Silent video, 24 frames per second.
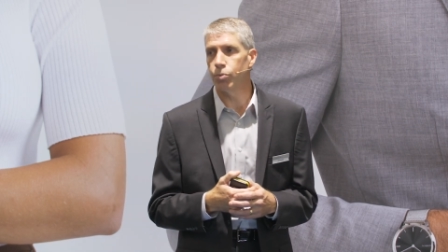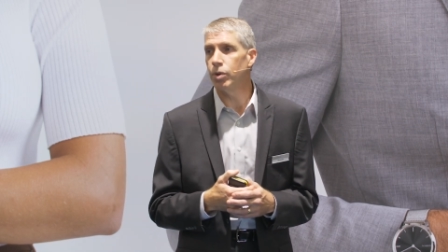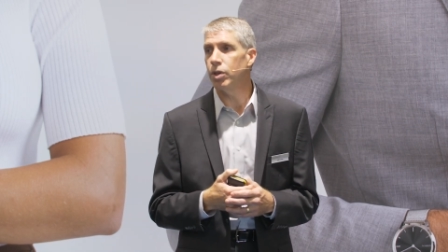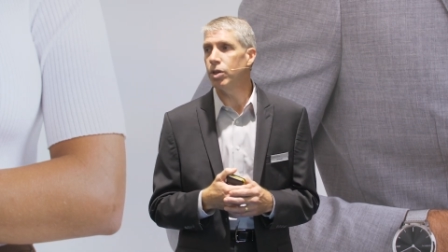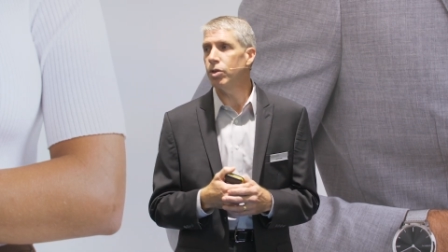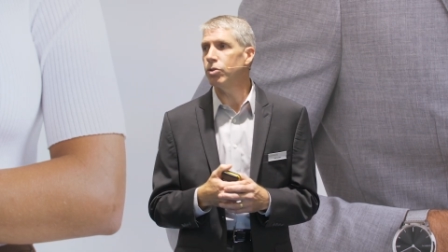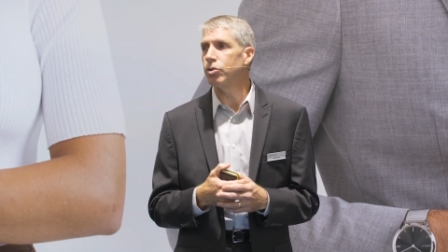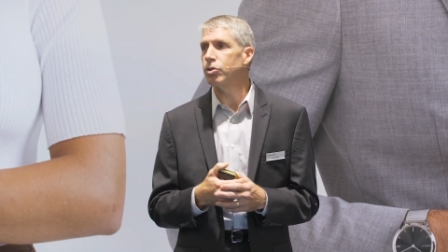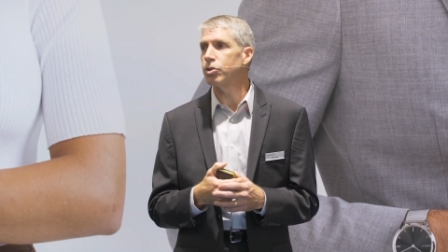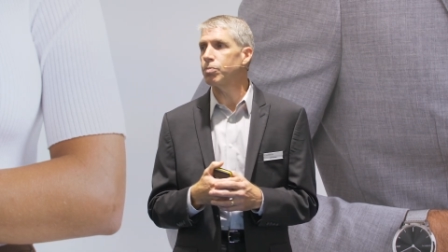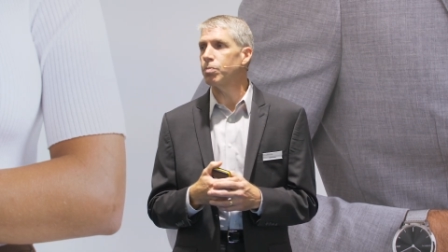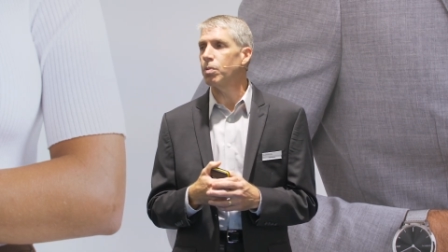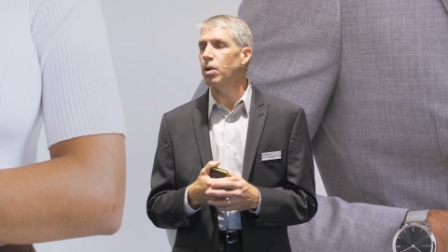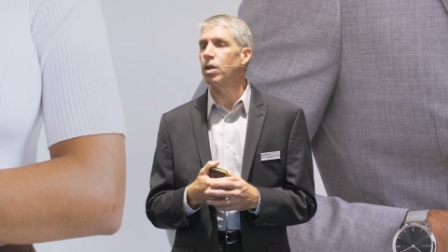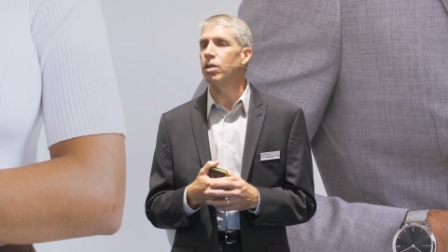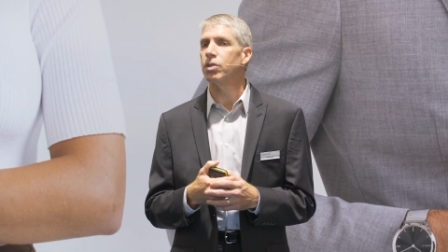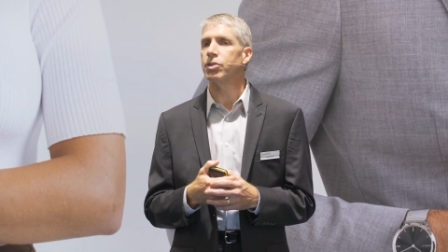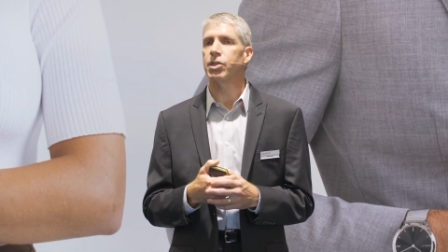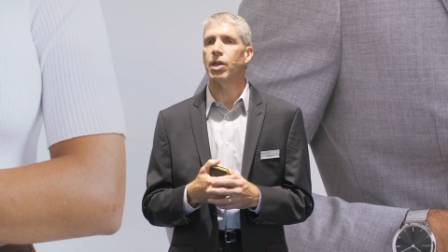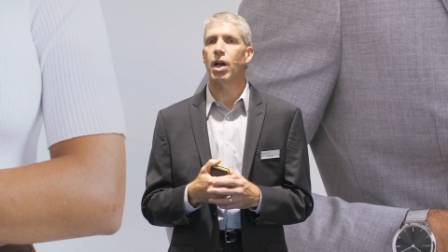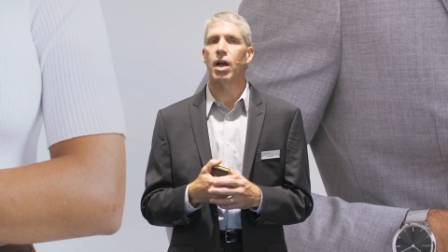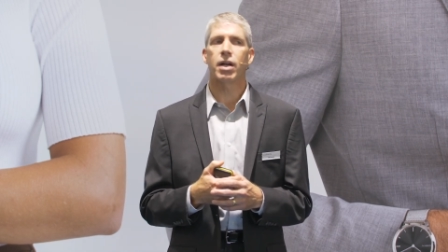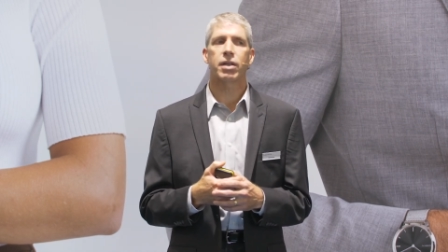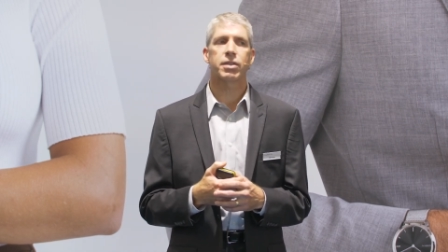We use
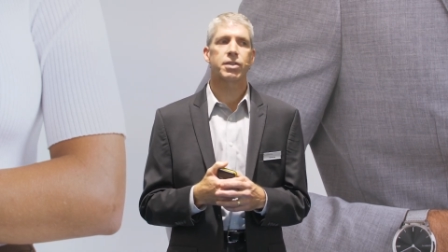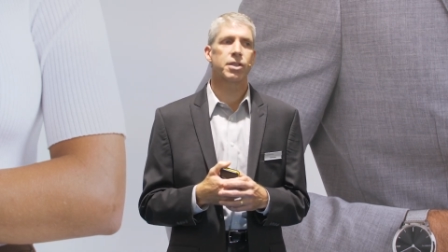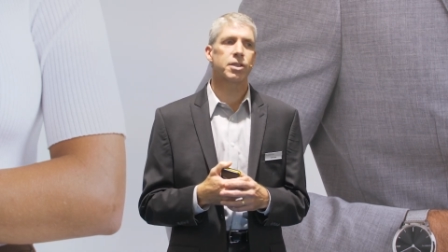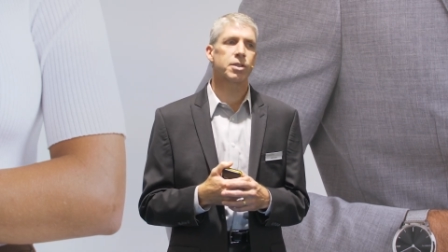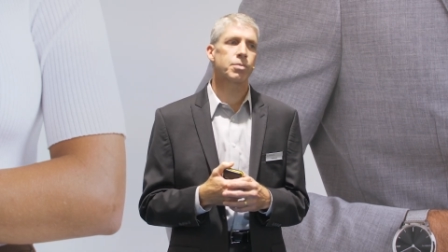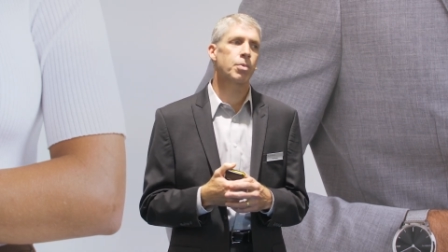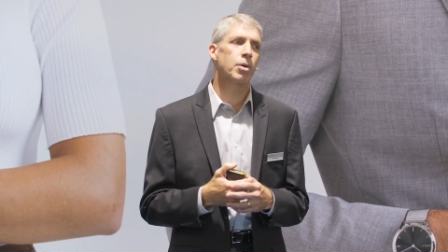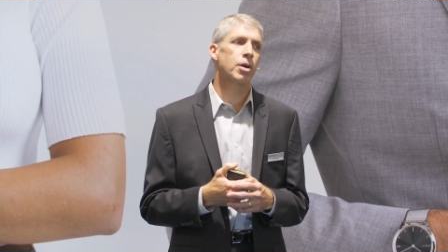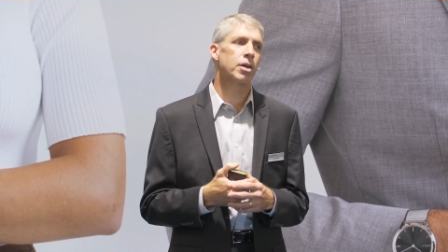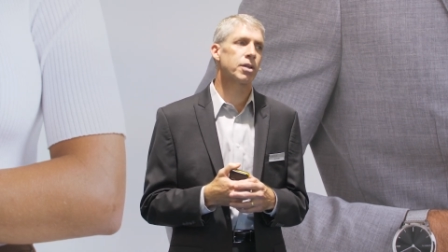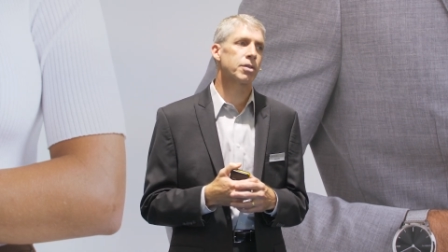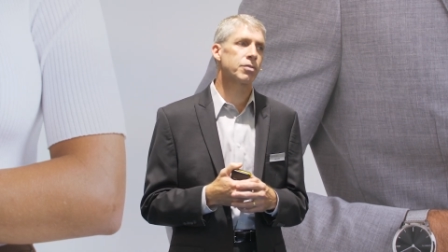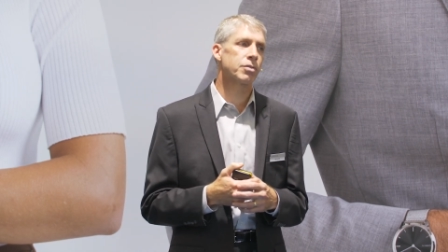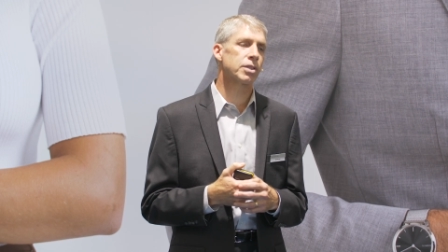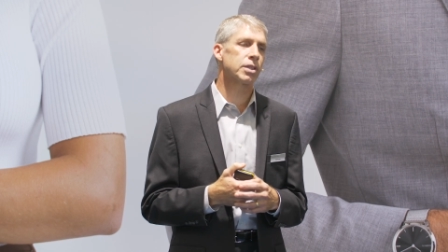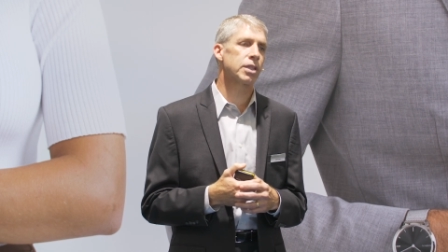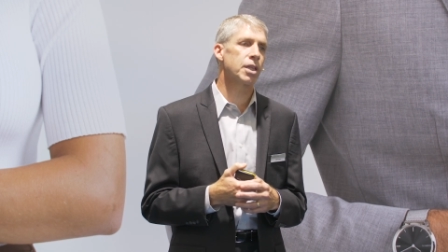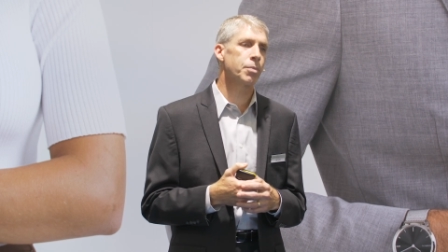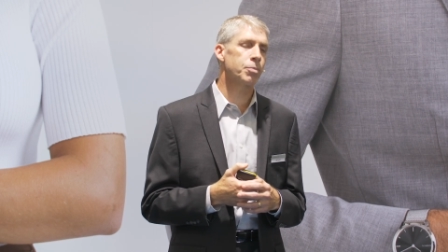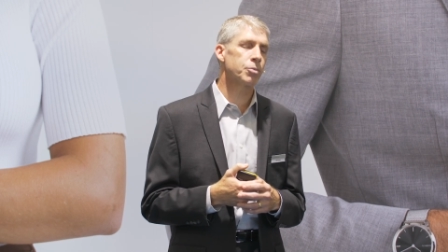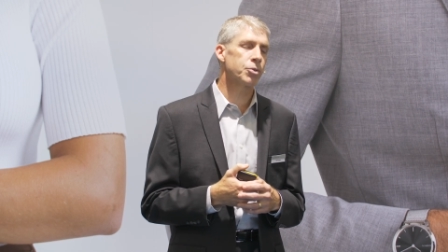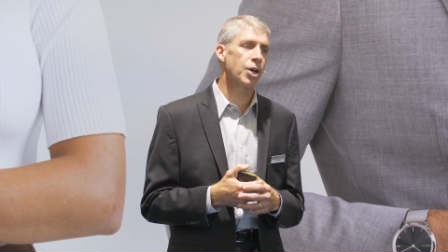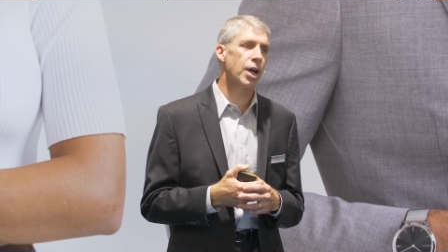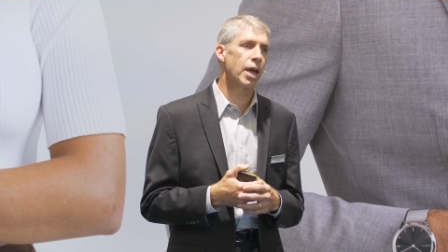Pulse Ox as part of
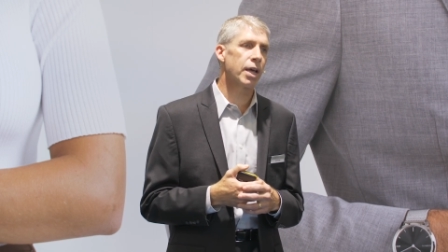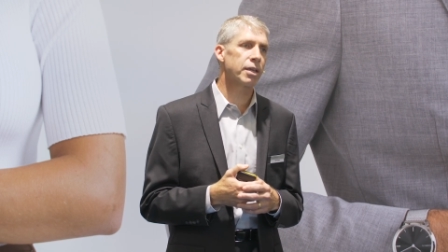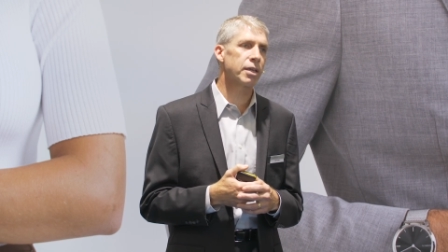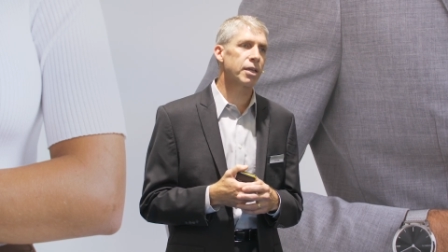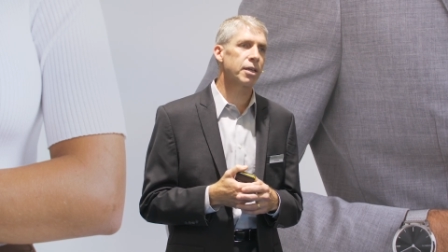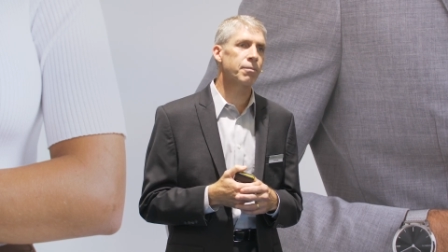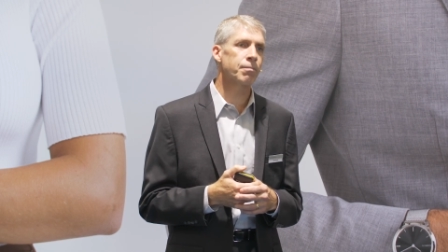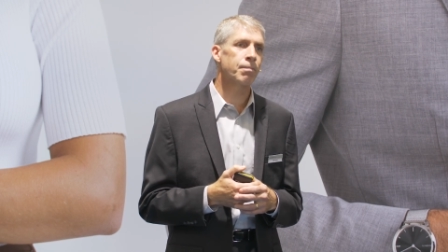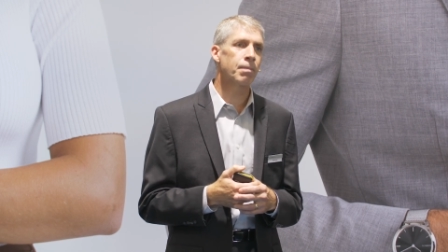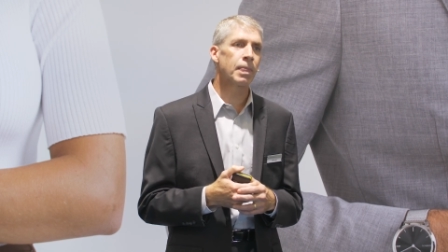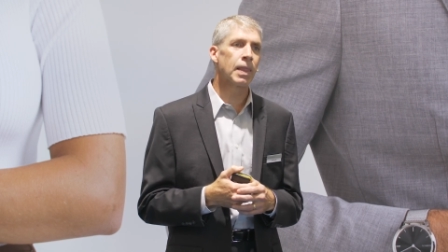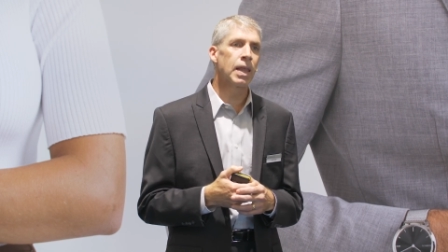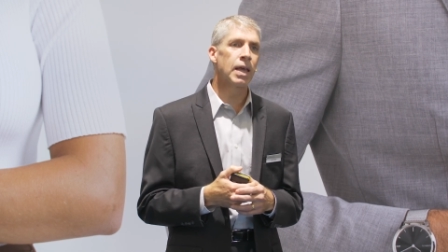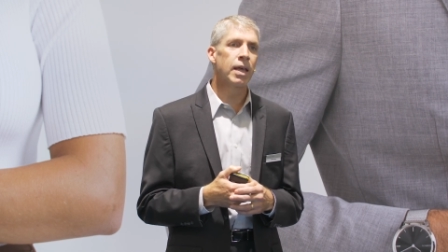sleep tracking.